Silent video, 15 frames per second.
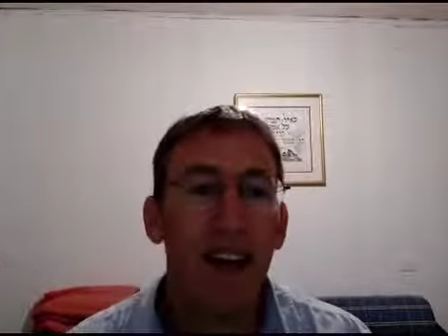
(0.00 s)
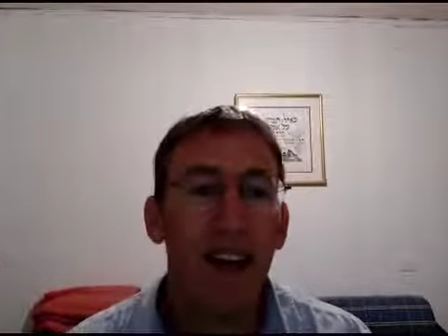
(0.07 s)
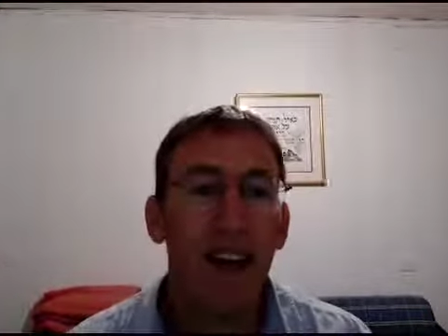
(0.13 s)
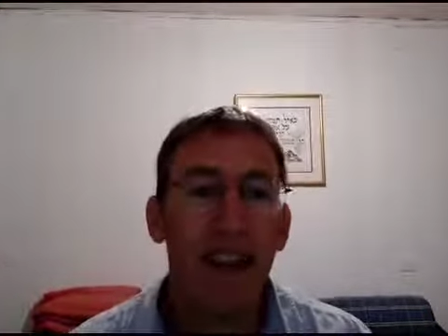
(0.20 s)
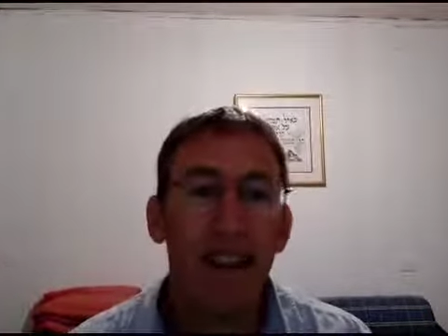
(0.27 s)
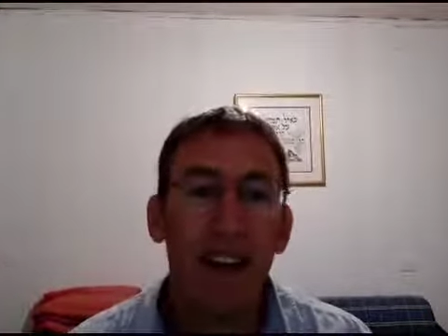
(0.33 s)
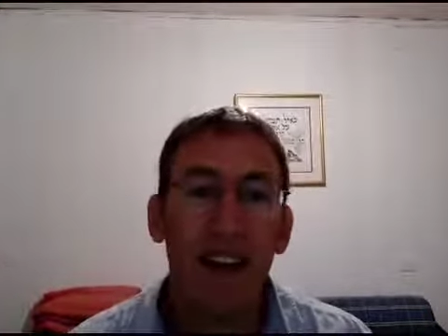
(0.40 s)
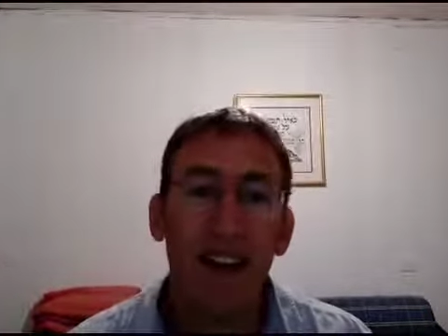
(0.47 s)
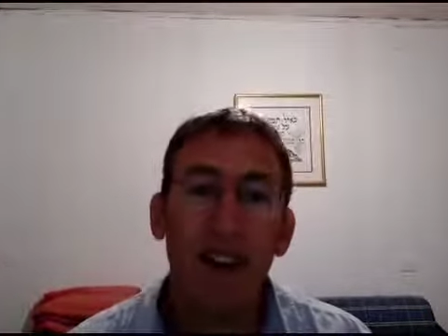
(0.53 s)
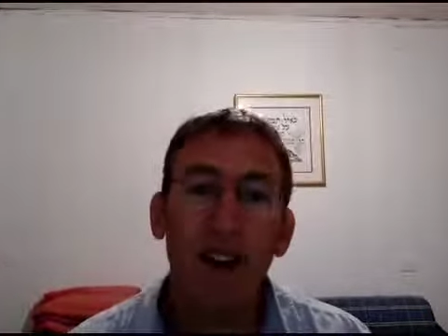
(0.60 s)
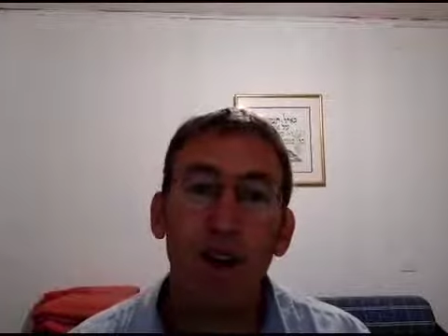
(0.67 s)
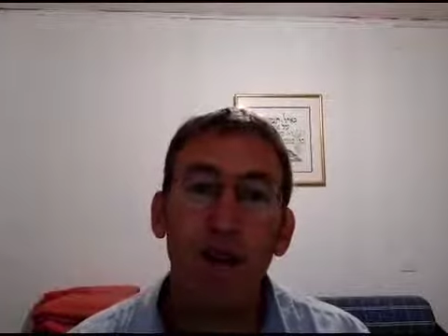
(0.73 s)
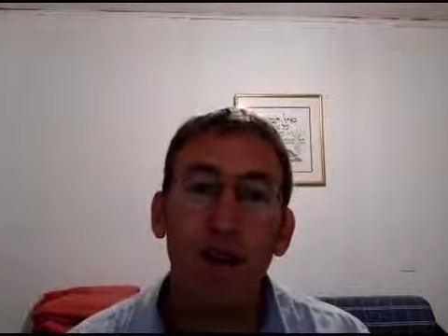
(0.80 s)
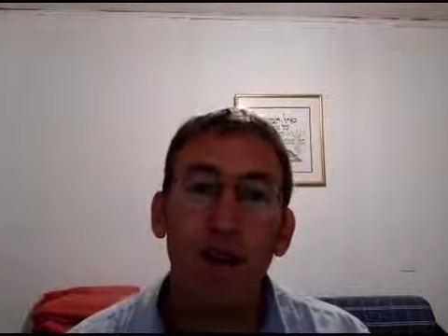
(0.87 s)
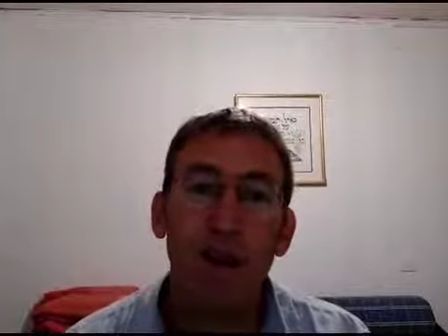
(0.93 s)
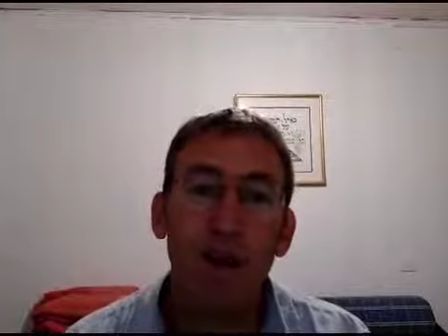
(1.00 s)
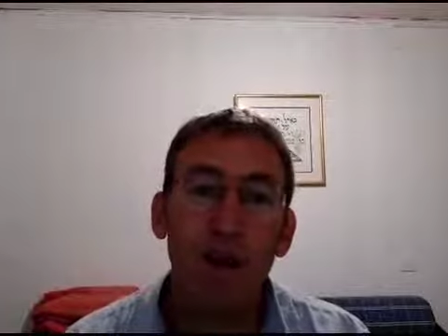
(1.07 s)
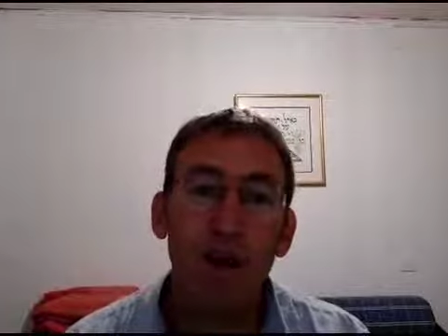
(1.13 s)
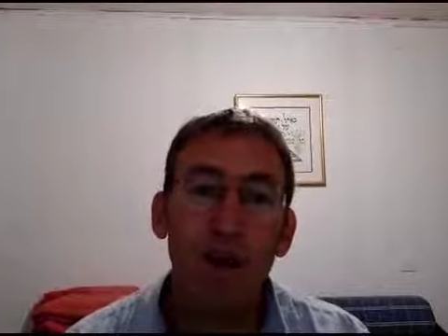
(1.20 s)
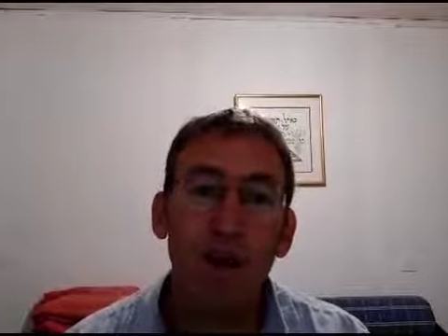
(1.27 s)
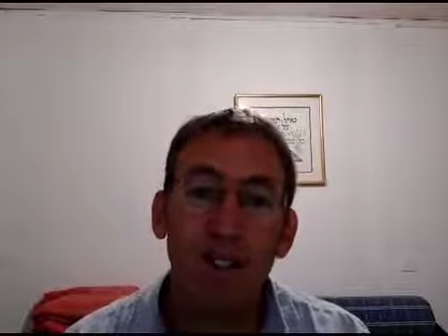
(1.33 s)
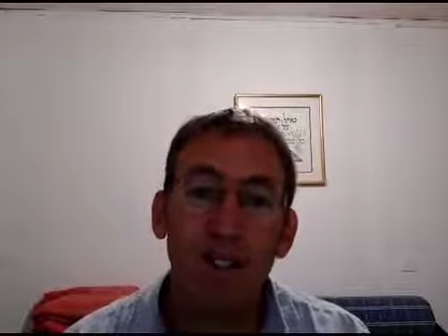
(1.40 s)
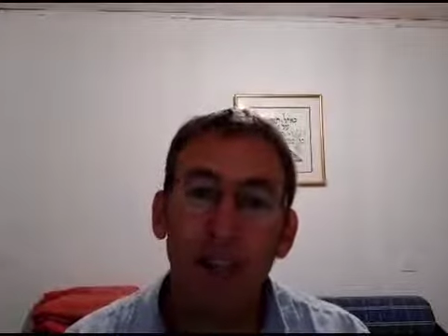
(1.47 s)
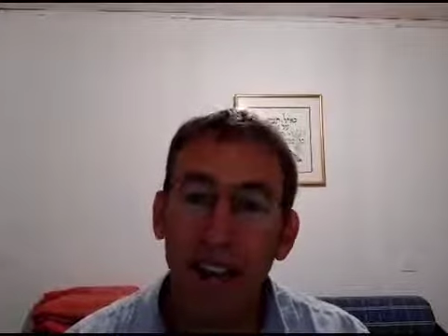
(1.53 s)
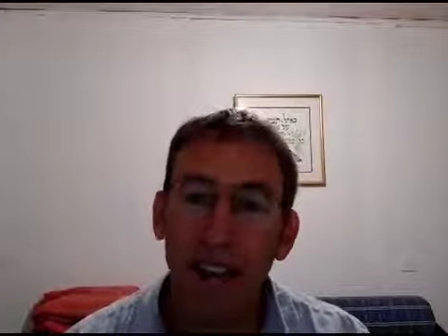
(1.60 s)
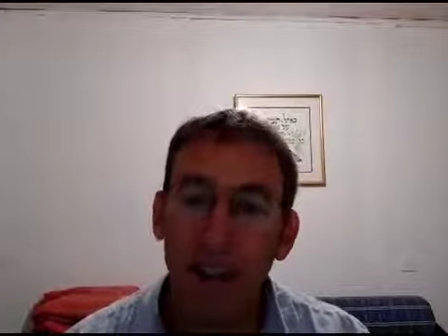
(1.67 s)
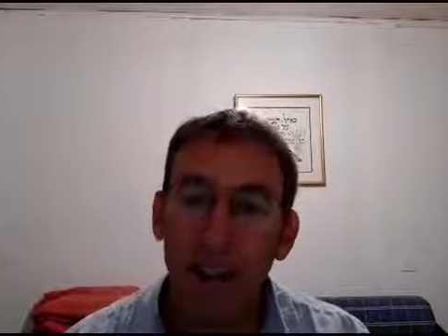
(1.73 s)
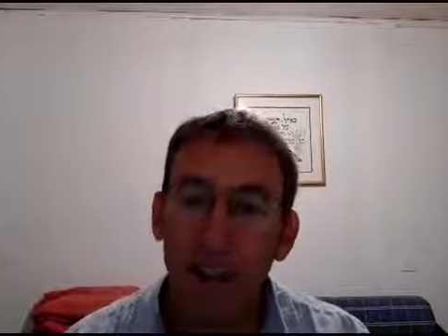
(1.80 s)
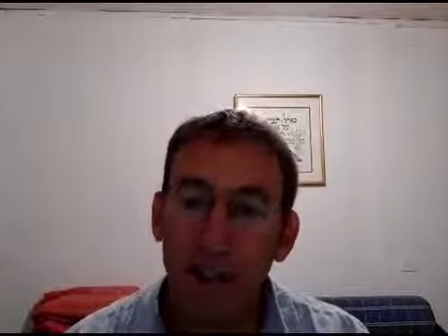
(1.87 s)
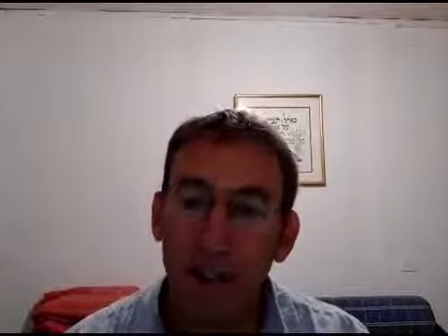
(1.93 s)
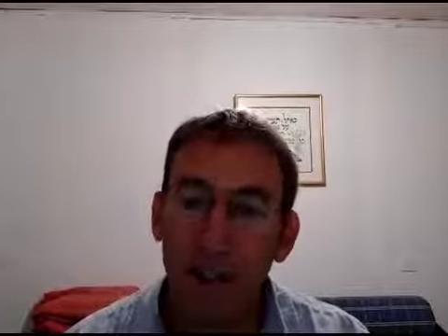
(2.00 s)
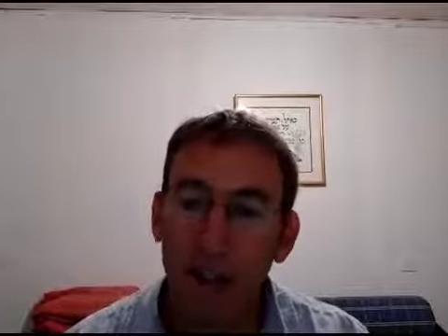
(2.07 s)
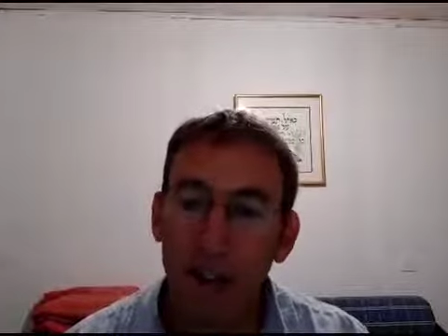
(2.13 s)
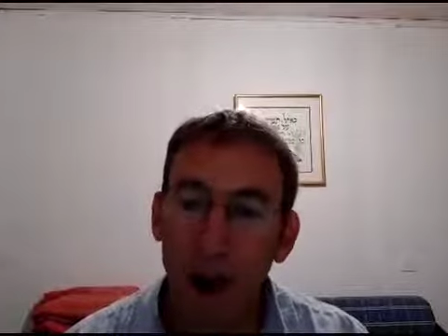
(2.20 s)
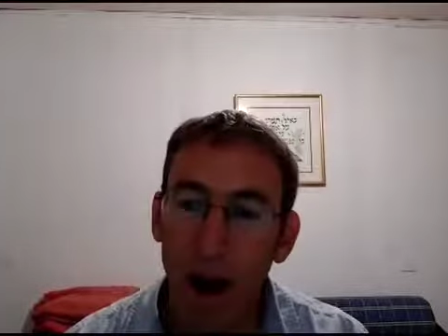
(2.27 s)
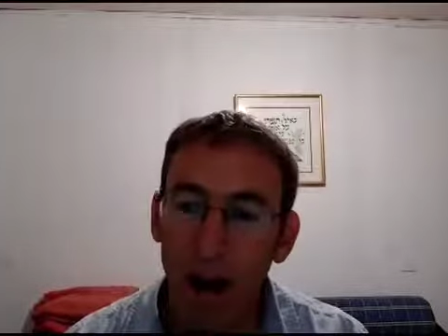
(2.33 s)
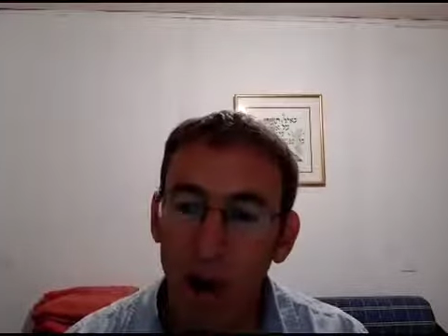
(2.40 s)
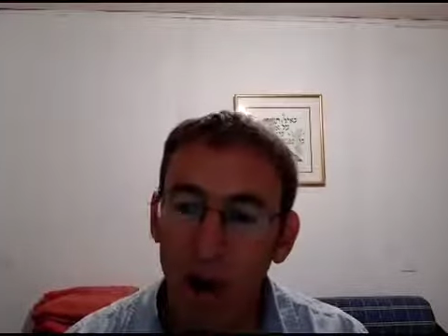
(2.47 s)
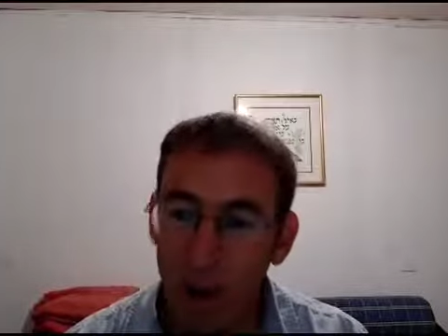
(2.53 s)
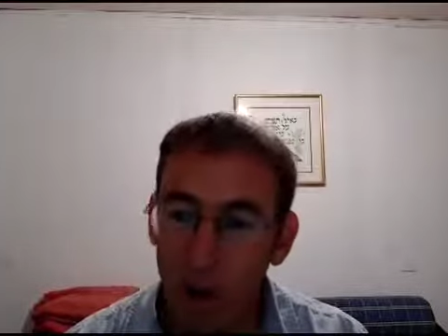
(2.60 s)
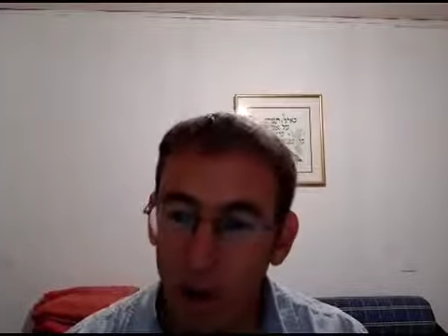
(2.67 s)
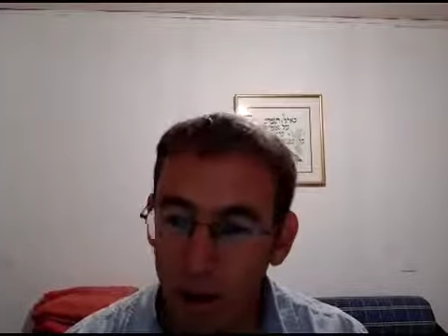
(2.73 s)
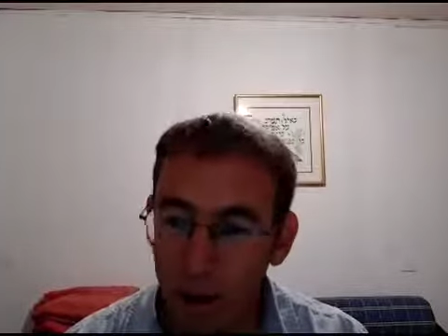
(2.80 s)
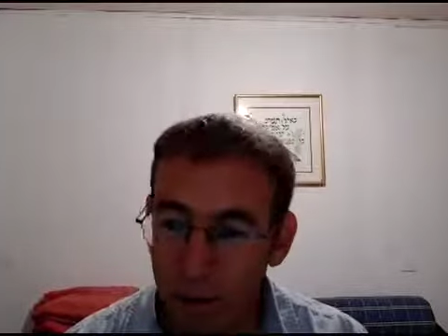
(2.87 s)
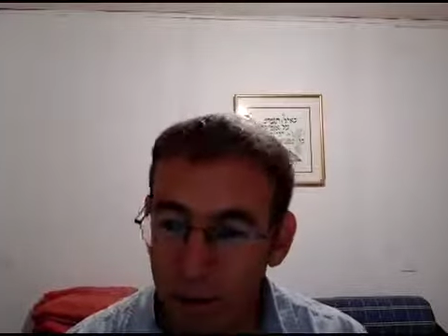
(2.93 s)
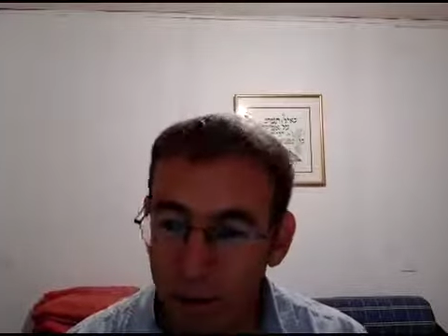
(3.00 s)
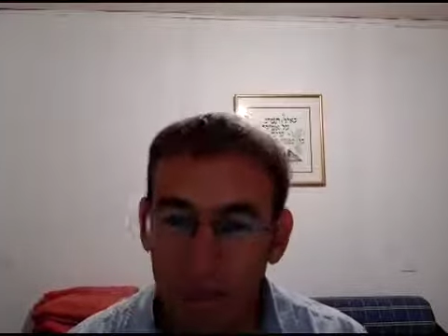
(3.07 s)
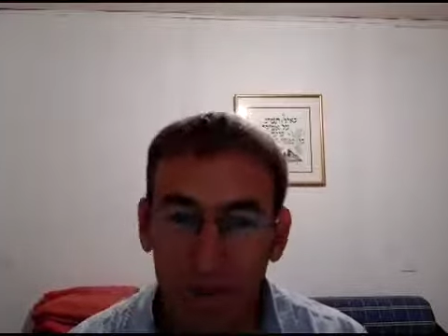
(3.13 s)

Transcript: And then it'll be able to carry throughout the storm.